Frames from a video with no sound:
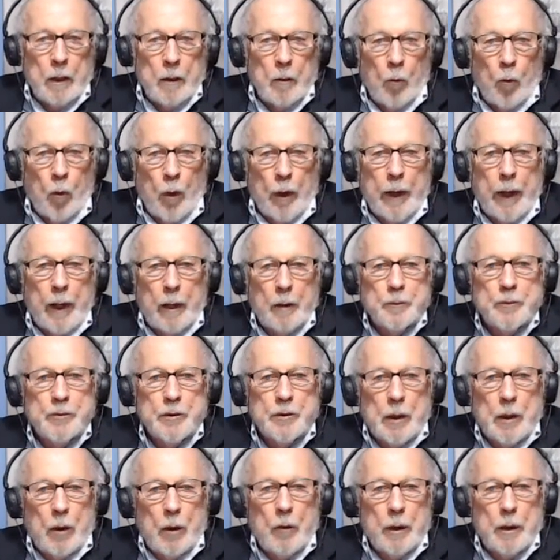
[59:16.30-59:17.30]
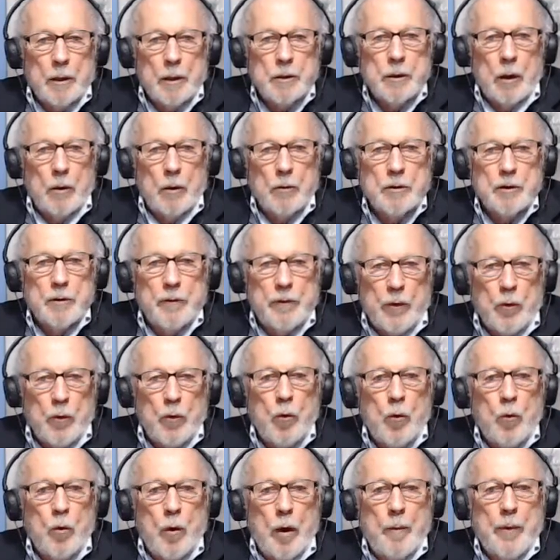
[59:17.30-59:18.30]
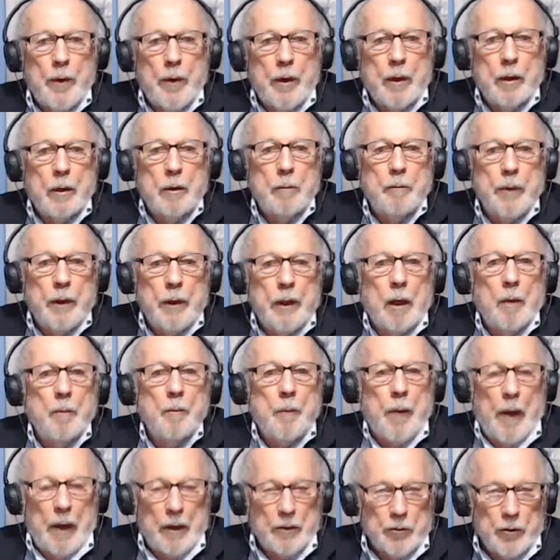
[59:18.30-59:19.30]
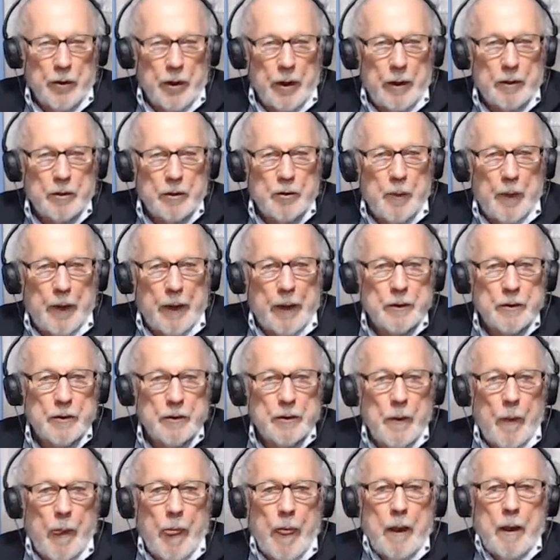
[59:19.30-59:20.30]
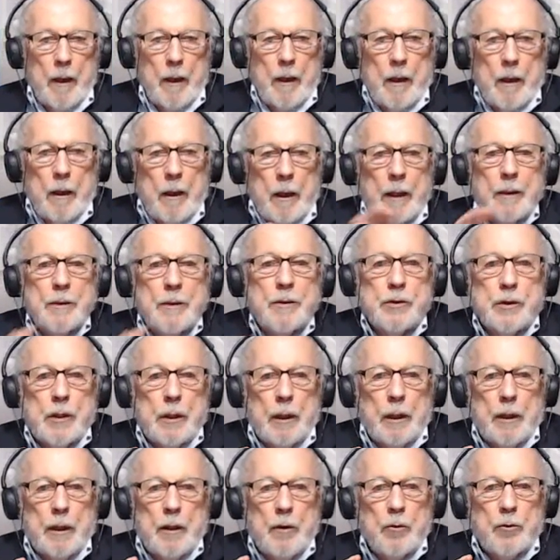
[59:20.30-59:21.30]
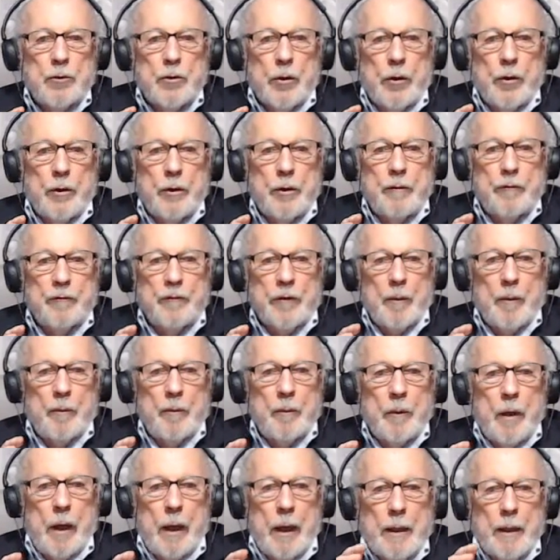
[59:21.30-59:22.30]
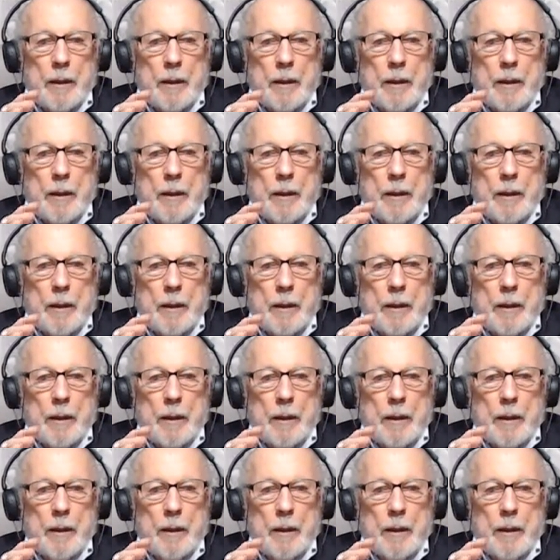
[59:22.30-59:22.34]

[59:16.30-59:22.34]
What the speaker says: what helps, though, is those of you who have become Patreons, because instantly you turn from